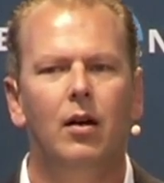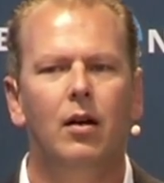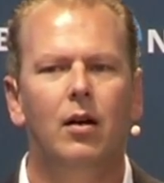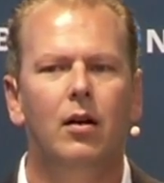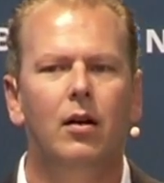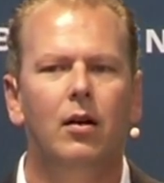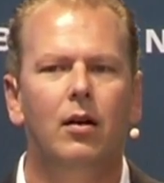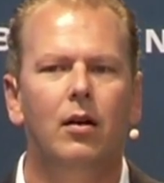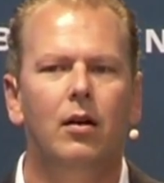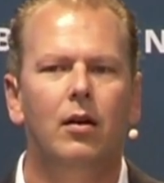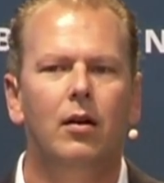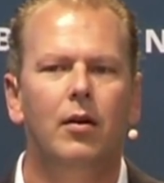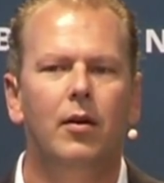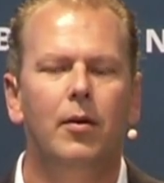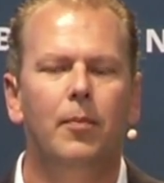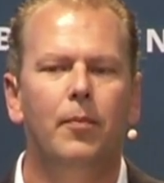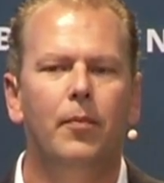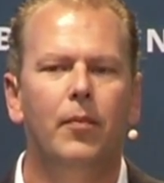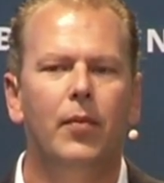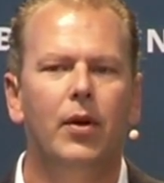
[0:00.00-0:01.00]

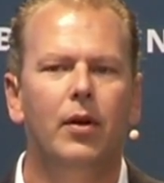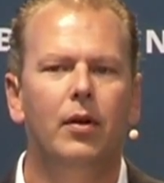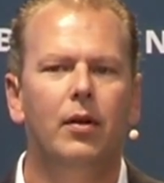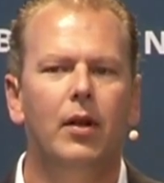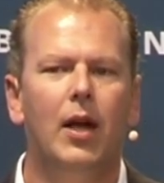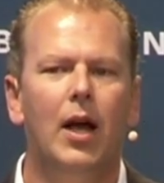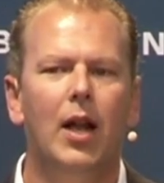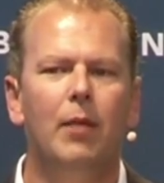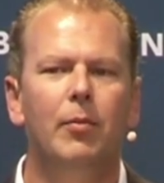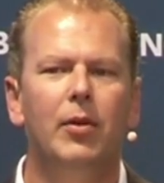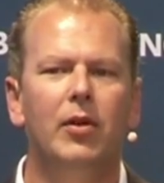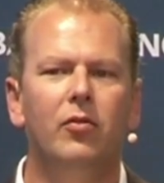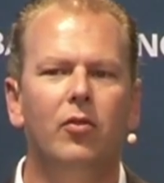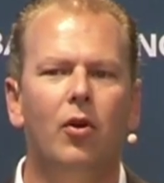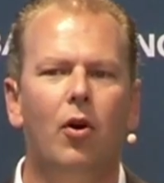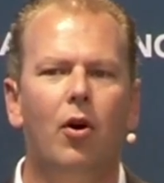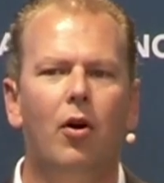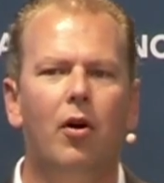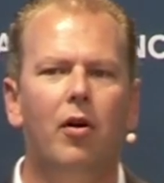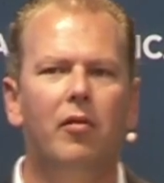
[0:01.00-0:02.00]
an element
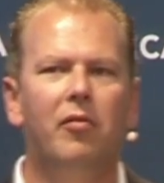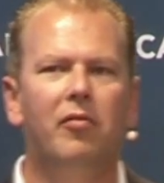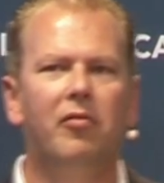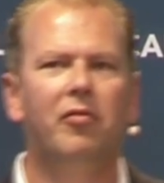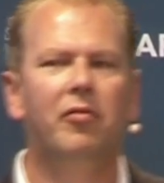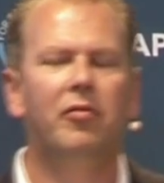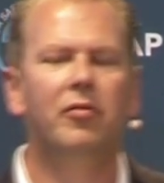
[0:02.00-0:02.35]
of